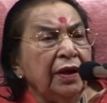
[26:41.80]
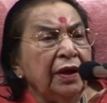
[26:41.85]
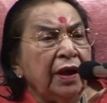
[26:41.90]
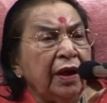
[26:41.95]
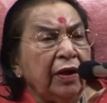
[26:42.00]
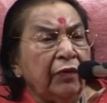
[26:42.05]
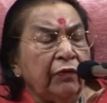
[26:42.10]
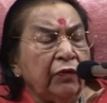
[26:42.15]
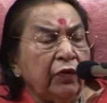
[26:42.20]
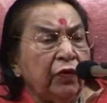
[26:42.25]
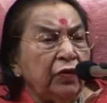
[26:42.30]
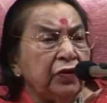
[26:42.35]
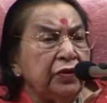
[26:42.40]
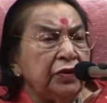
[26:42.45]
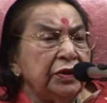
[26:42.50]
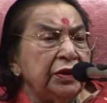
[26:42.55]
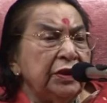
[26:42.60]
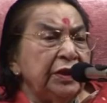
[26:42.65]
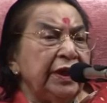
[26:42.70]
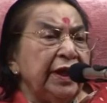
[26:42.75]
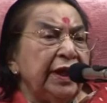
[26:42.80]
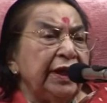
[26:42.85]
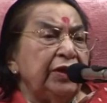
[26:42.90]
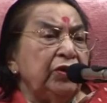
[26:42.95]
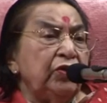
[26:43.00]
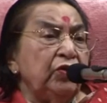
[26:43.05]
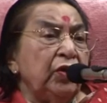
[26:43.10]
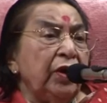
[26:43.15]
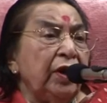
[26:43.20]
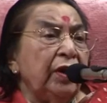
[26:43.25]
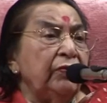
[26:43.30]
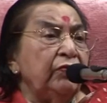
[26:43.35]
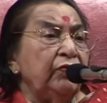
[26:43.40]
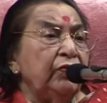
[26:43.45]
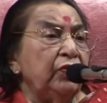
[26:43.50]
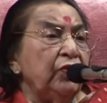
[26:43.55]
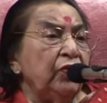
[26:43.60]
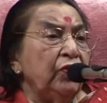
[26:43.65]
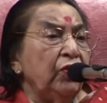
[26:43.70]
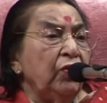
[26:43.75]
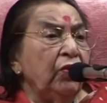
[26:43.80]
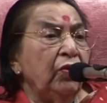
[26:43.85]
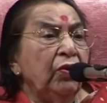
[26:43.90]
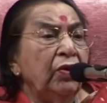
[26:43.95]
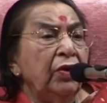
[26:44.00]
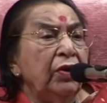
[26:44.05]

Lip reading: Of course, in that you have to know